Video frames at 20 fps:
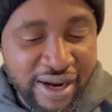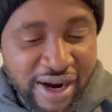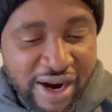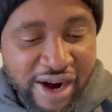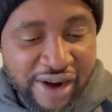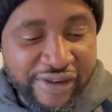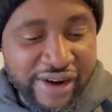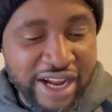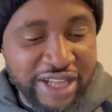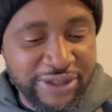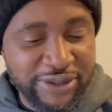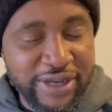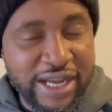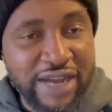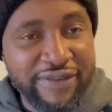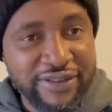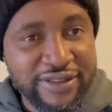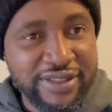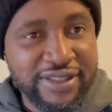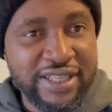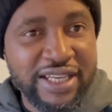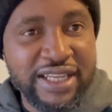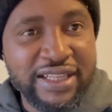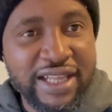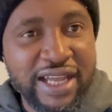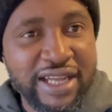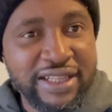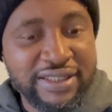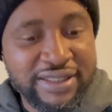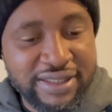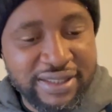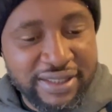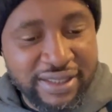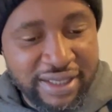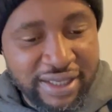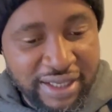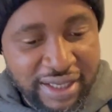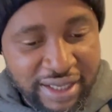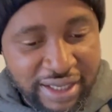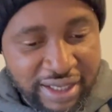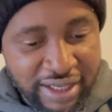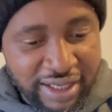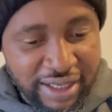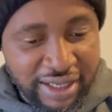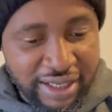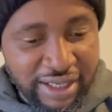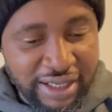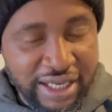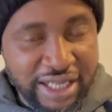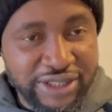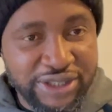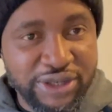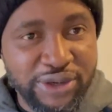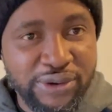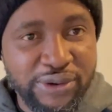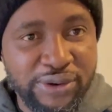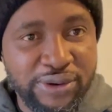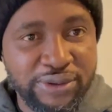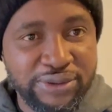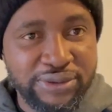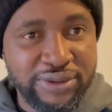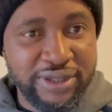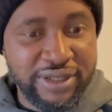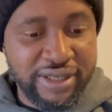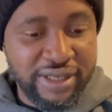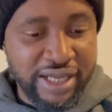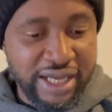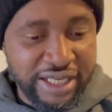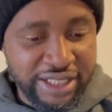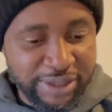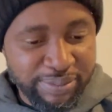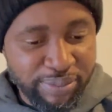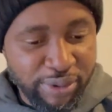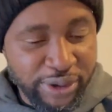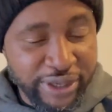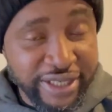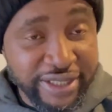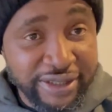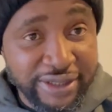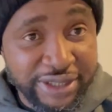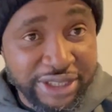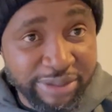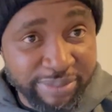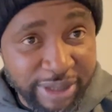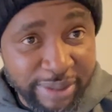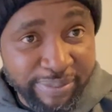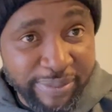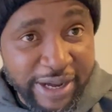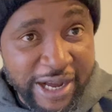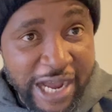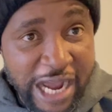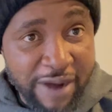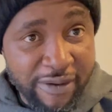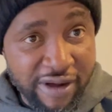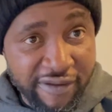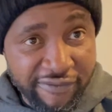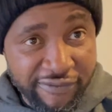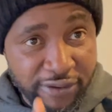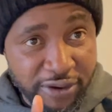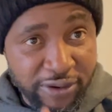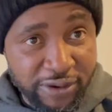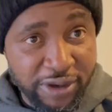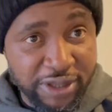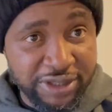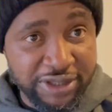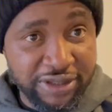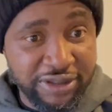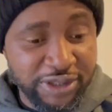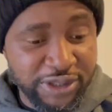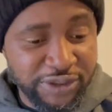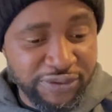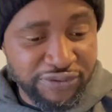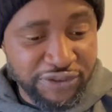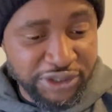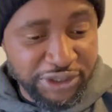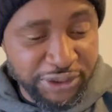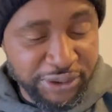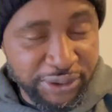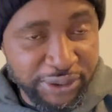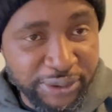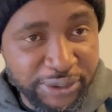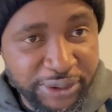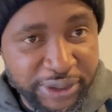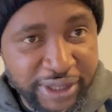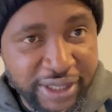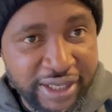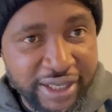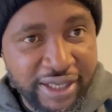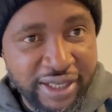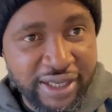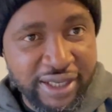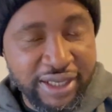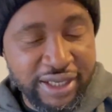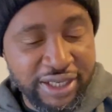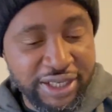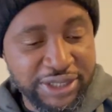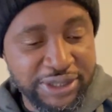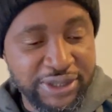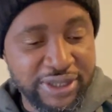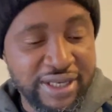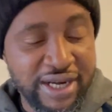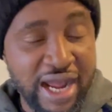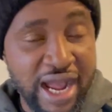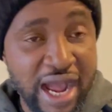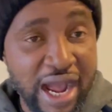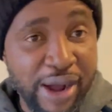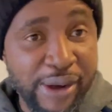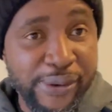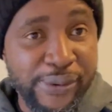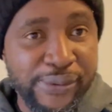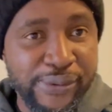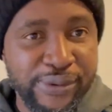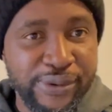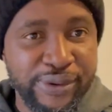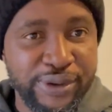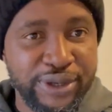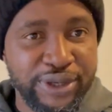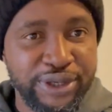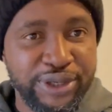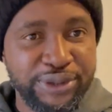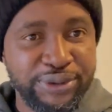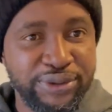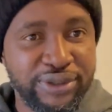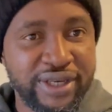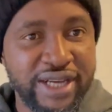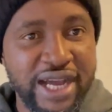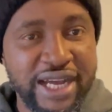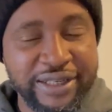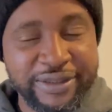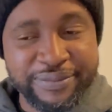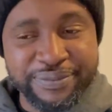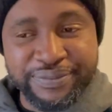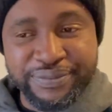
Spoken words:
All right, so having said that, let's go to the next point. Remember, our focus in this video is on how you can